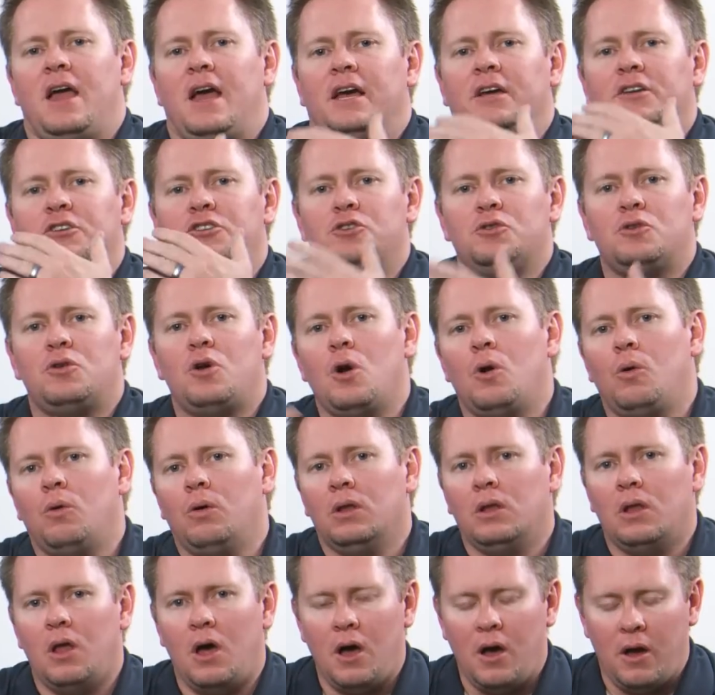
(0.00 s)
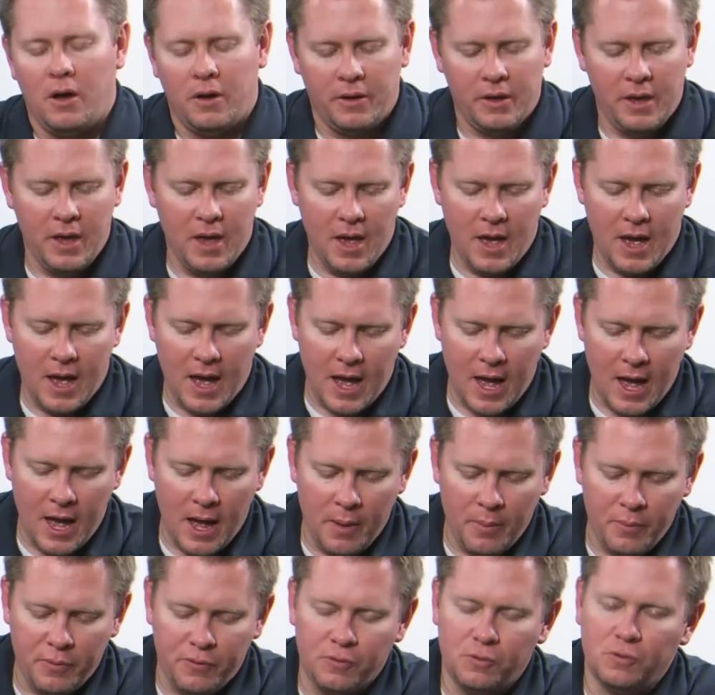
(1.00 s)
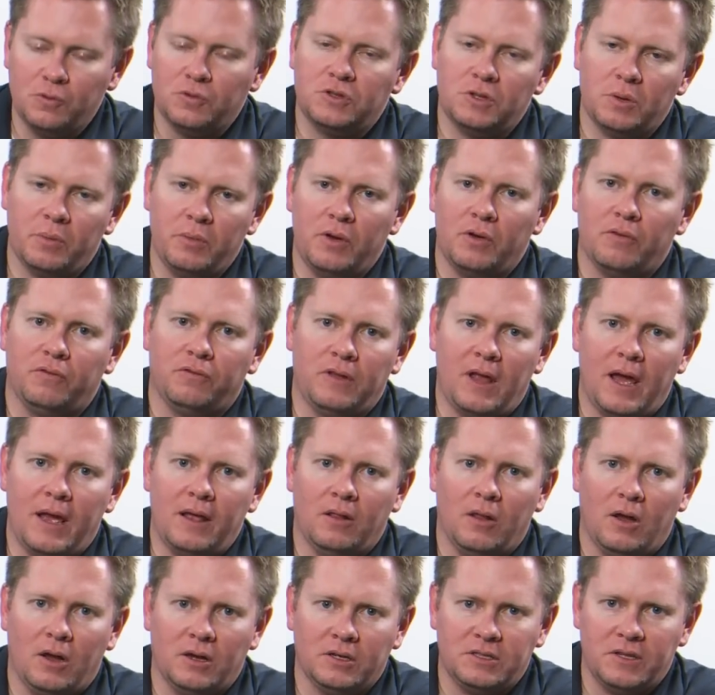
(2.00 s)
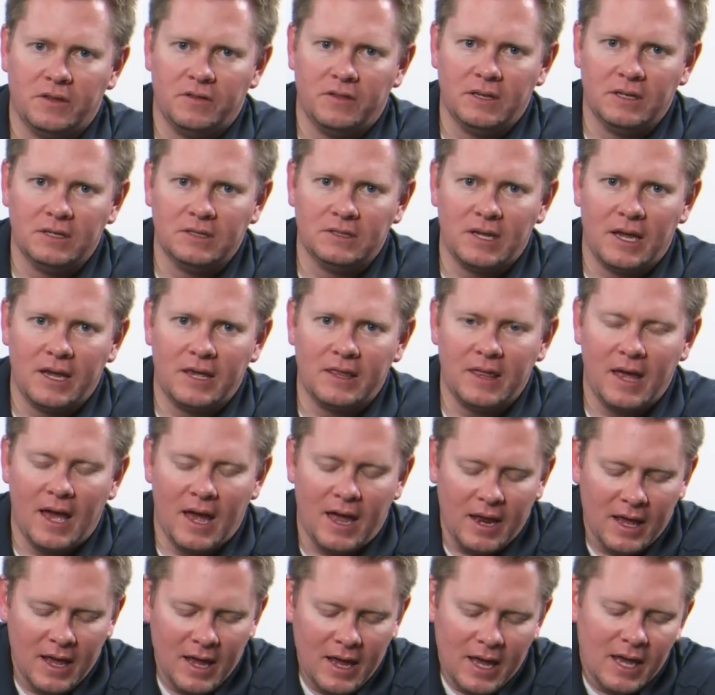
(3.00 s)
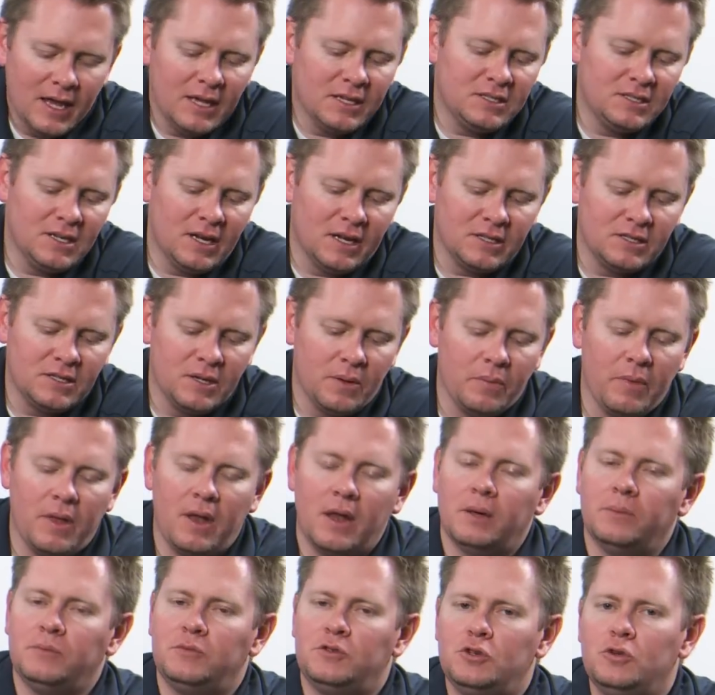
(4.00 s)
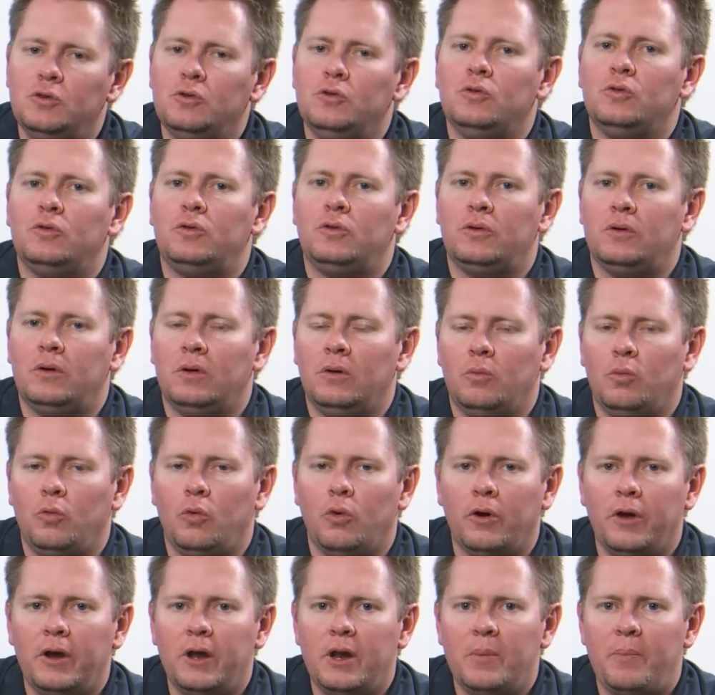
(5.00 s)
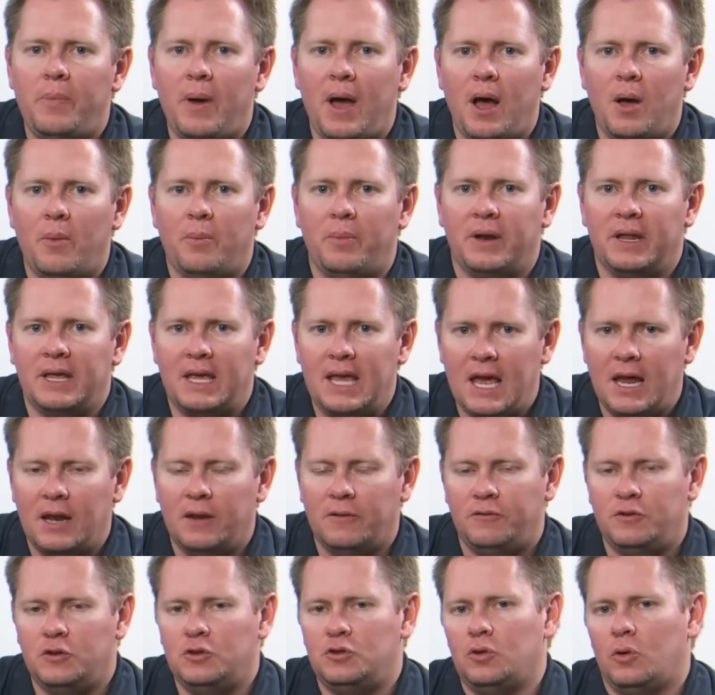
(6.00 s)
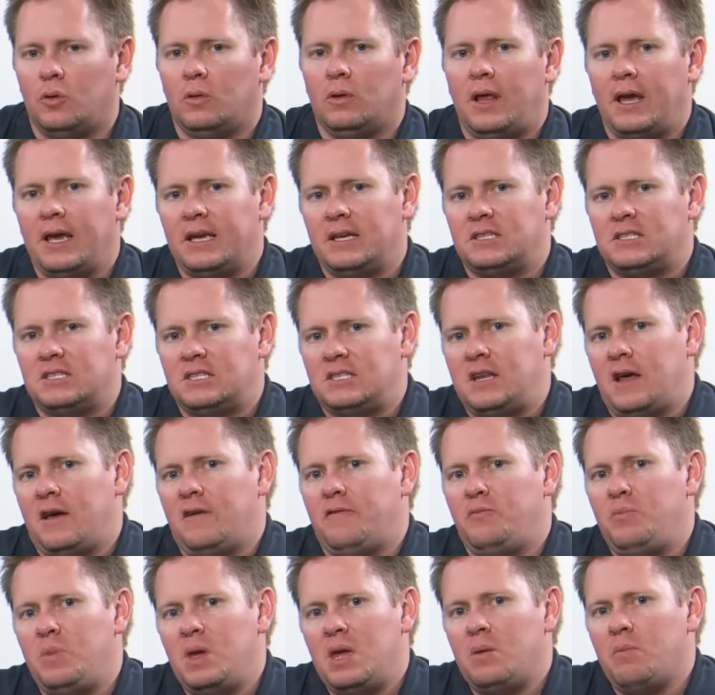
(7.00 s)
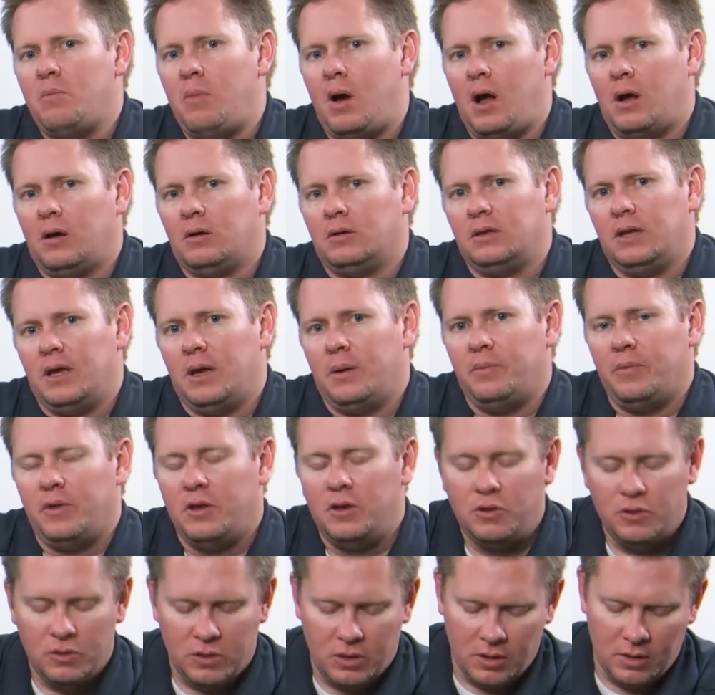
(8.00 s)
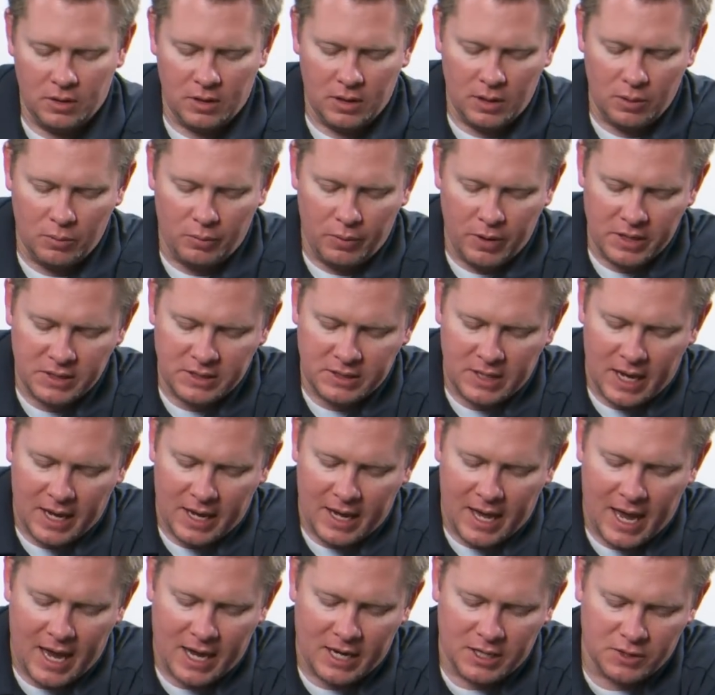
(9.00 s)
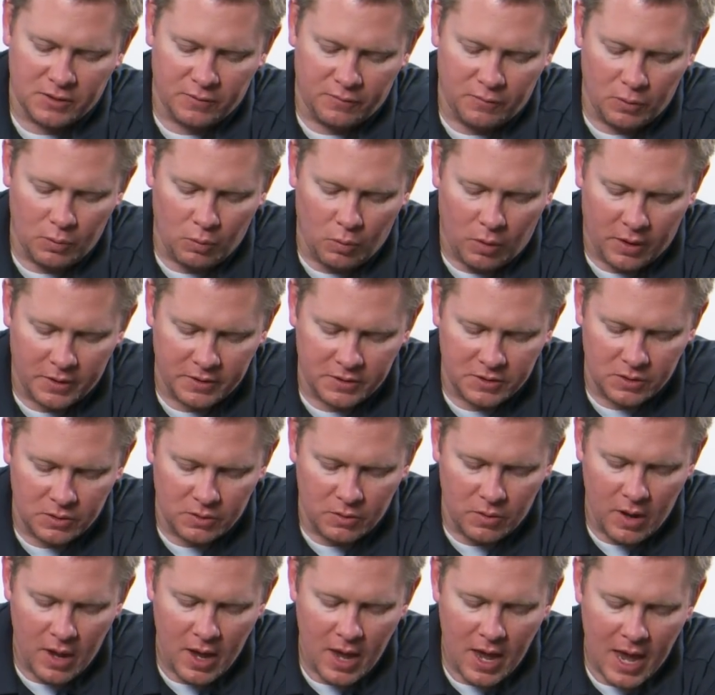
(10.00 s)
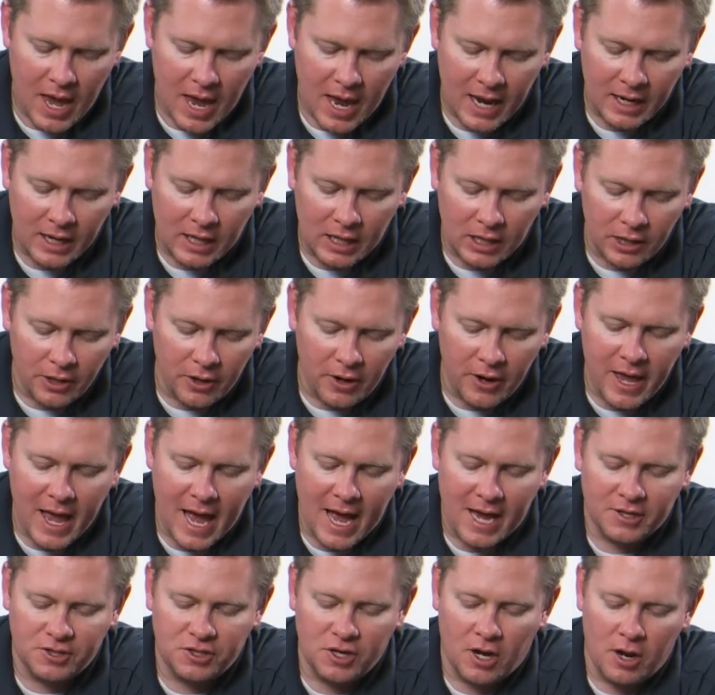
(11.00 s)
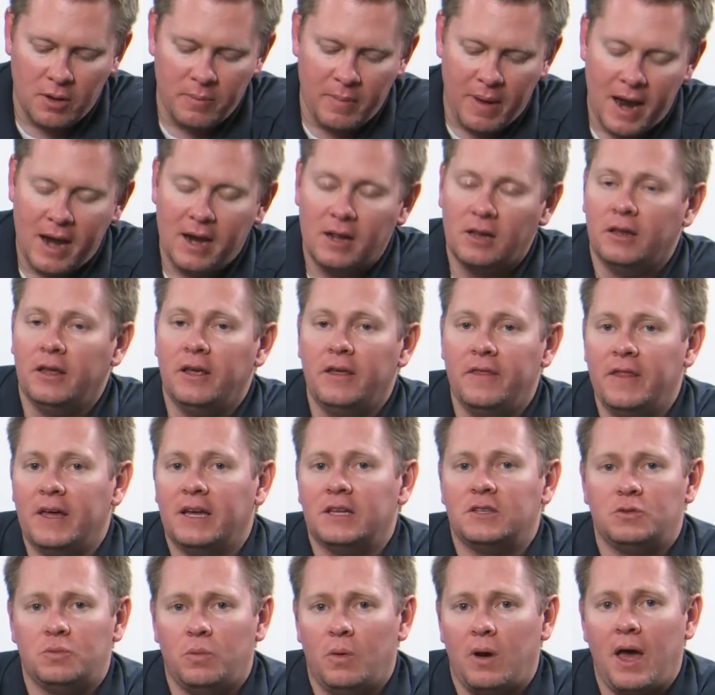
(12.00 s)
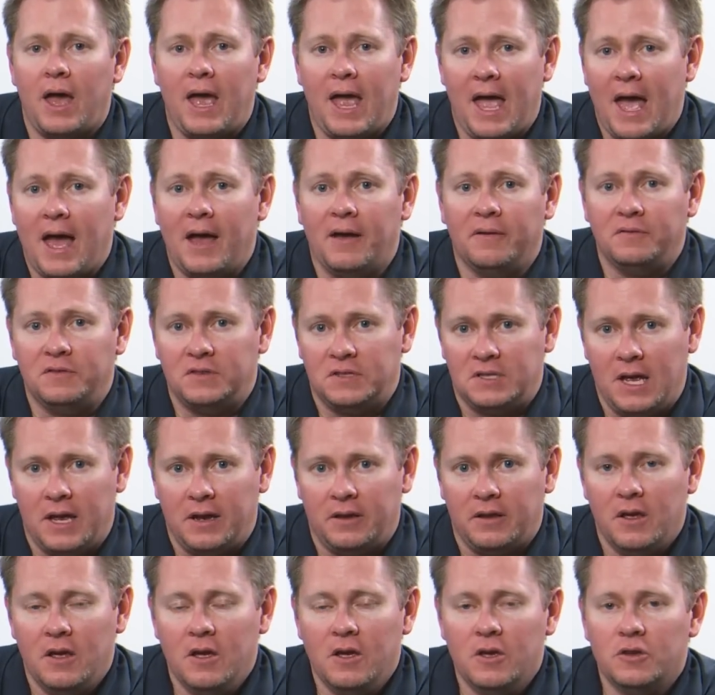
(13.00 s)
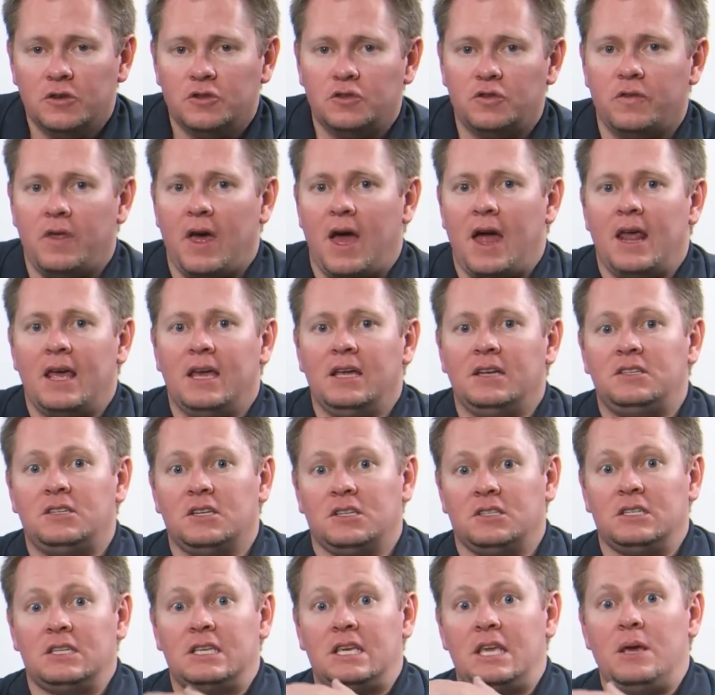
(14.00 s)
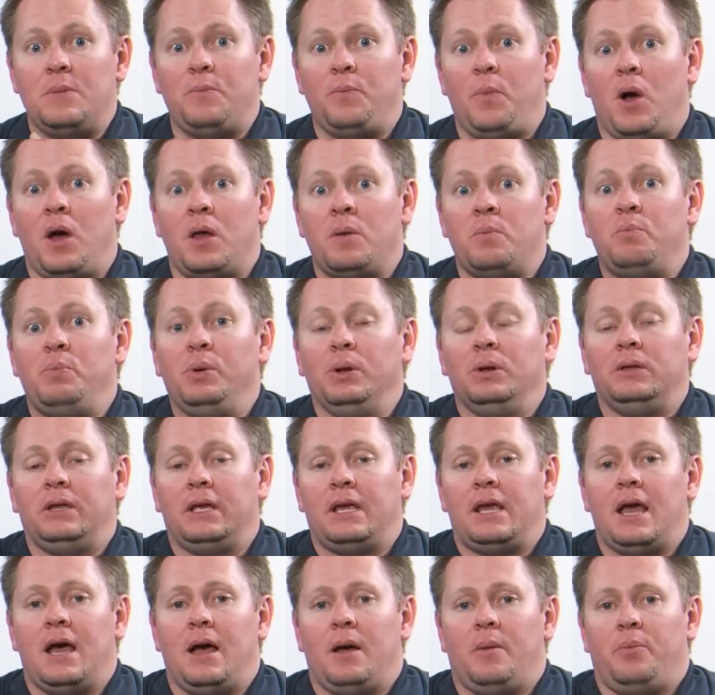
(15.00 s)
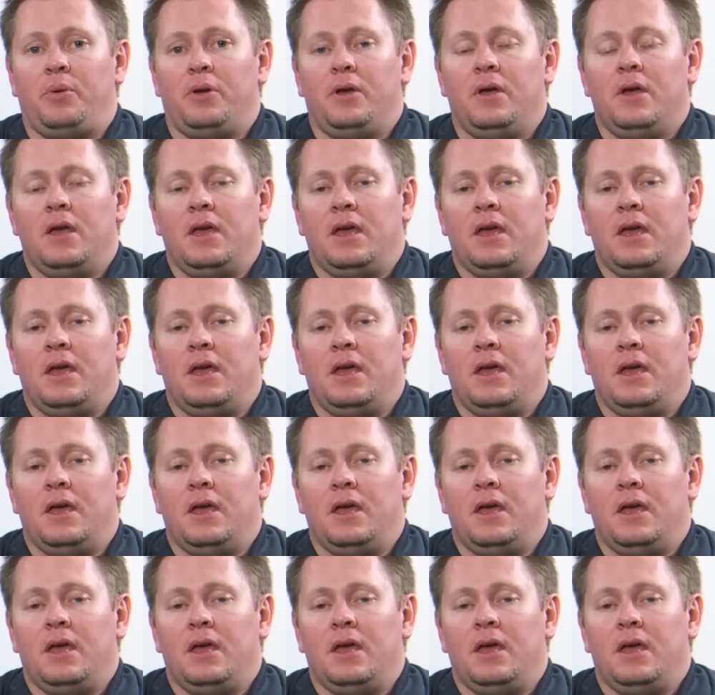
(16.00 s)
as you go along through some of your flight logs and things like that. It's not something that I'm too worried about, but again, if you don't like stuff being boggled up, then you can erase that cache if you want to, and clear cache automatically, and that's what I have set, so that it doesn't keep on building up.